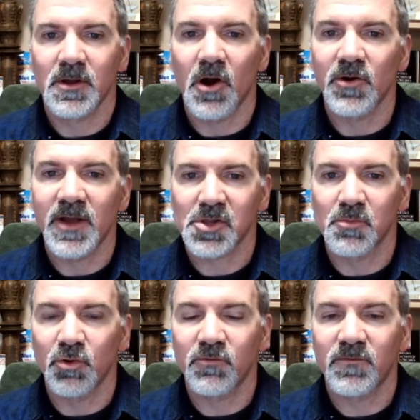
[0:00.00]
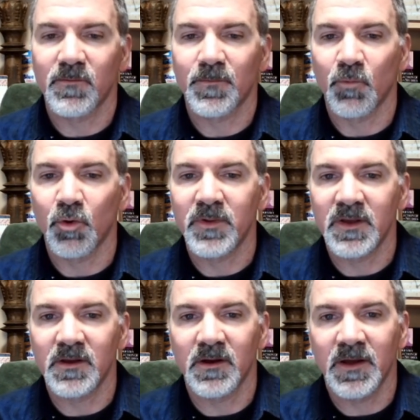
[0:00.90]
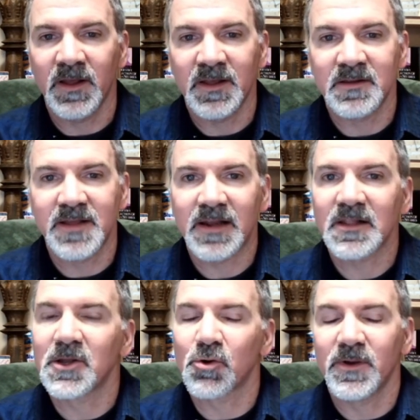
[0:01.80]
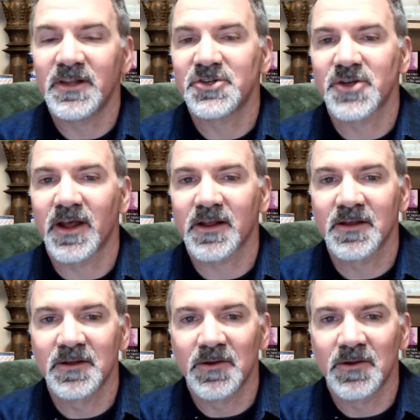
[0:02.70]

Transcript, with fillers: Our next move will be a deadly queen check,